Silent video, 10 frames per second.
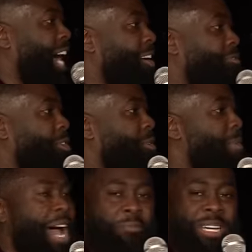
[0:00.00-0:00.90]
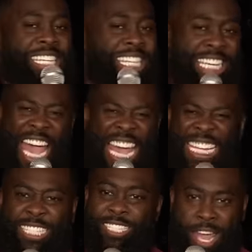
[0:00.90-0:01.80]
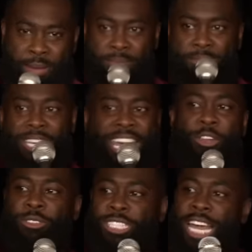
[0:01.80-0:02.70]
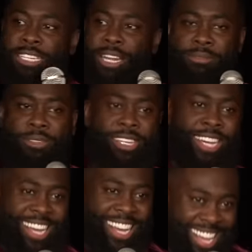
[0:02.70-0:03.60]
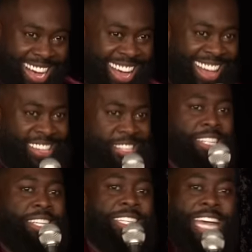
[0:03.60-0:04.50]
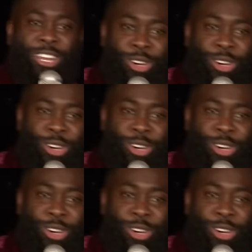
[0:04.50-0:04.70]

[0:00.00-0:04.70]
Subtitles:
an African man, but he hates them. Cannot stand them. They